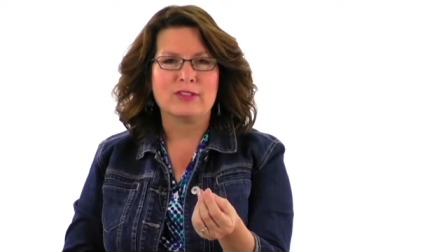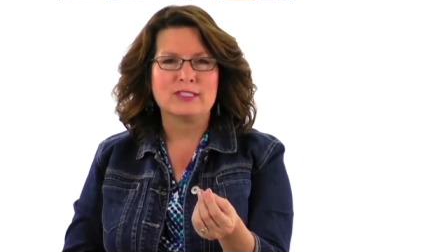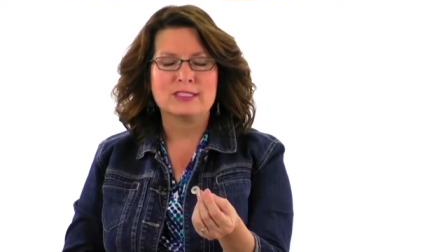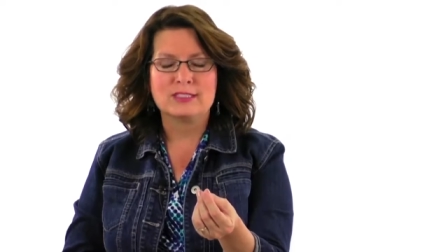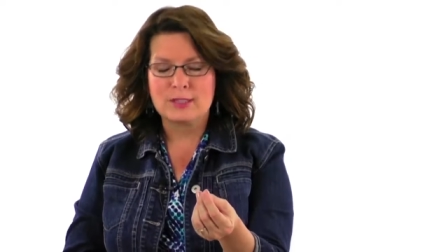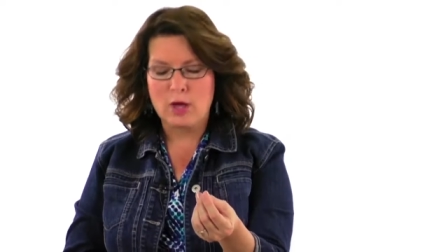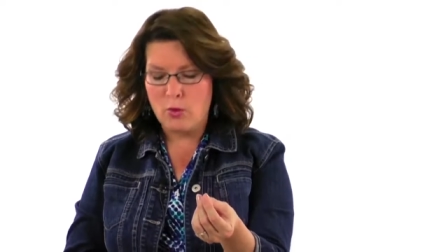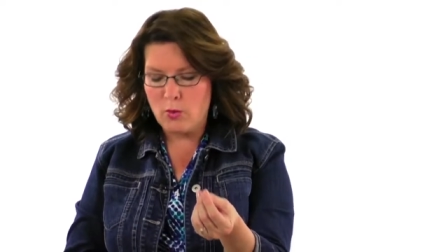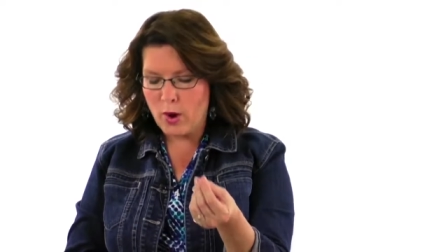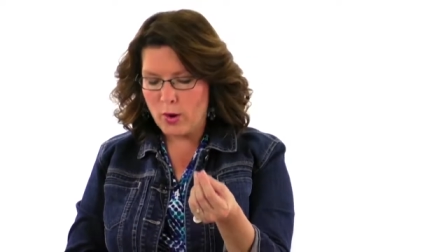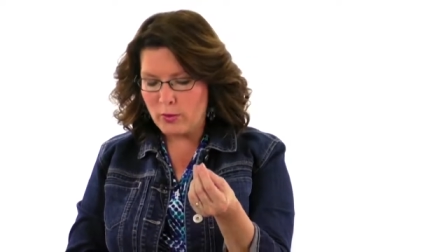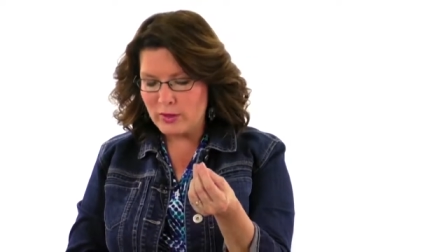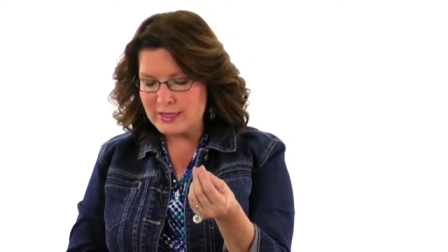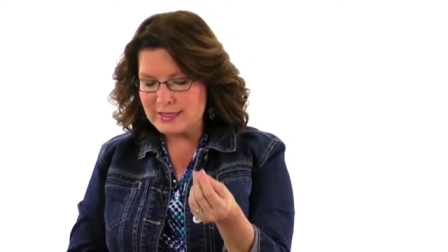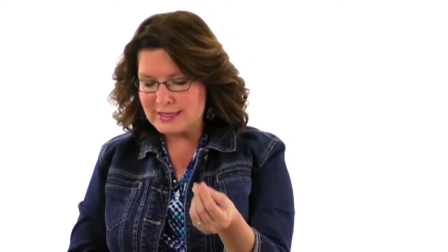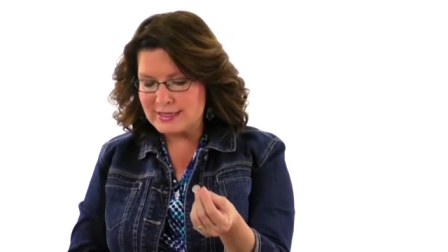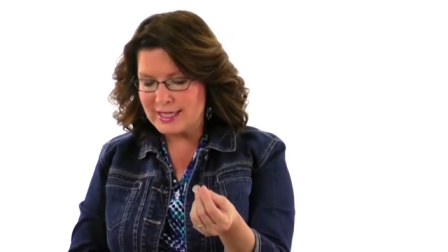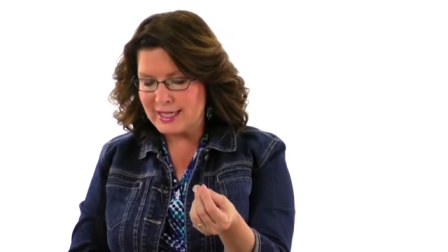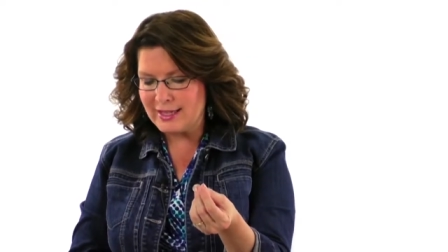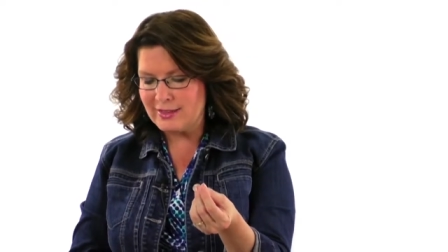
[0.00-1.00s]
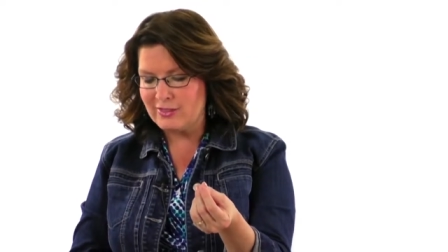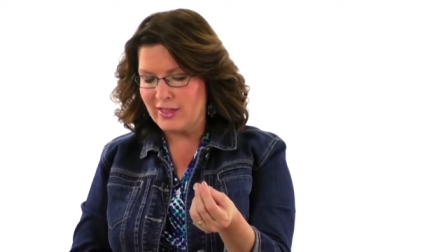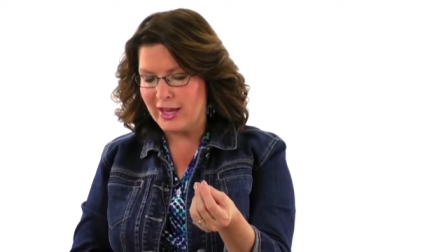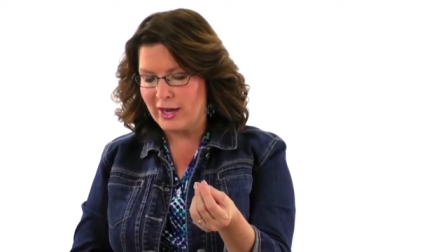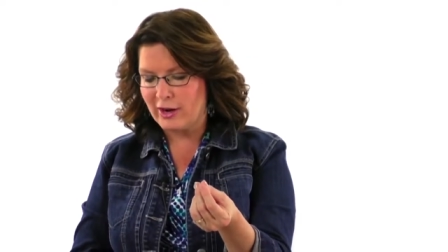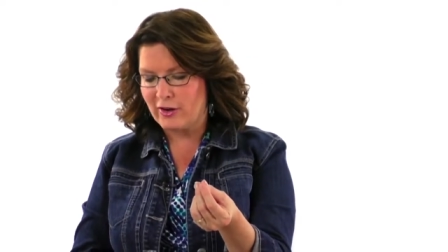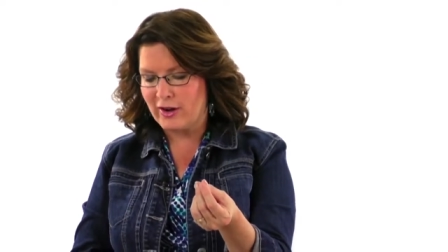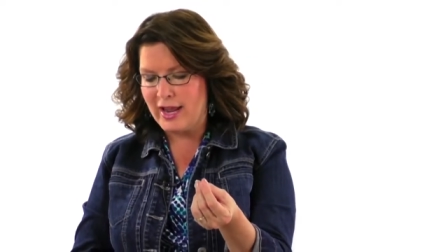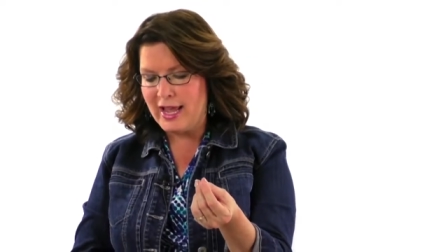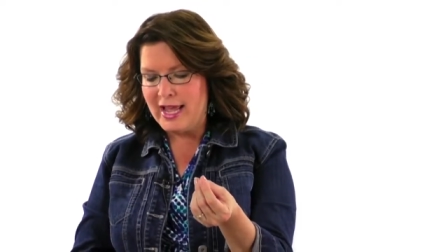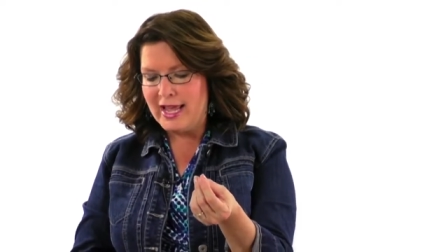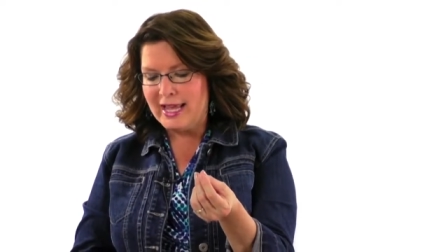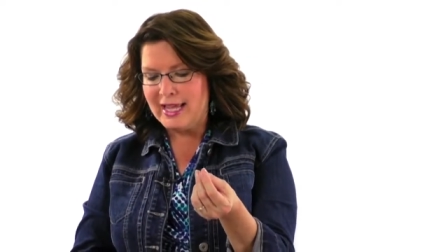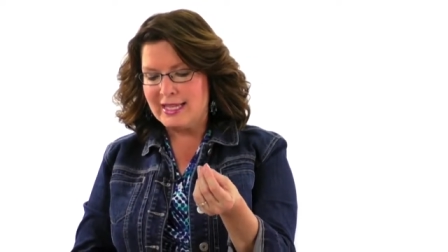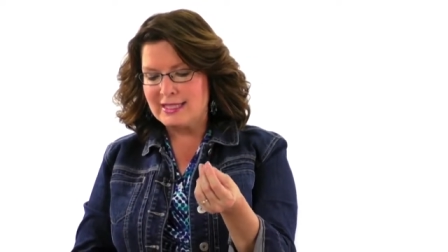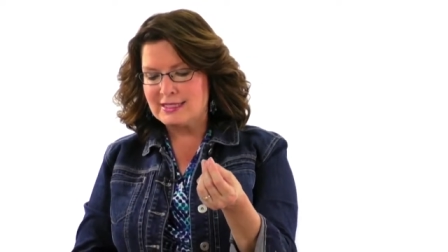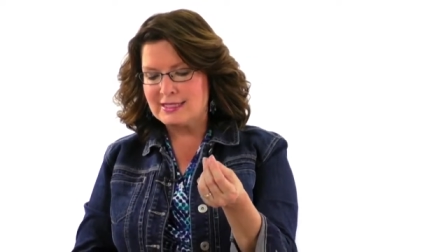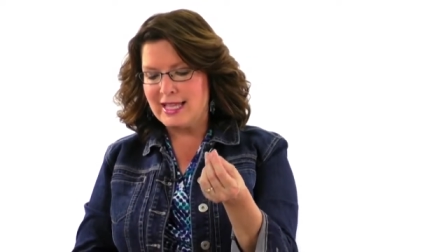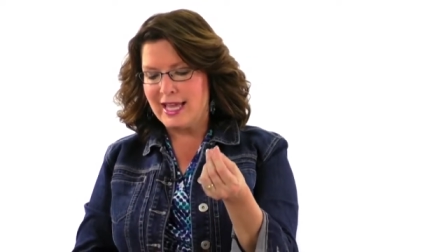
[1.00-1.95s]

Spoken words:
And so what we see there is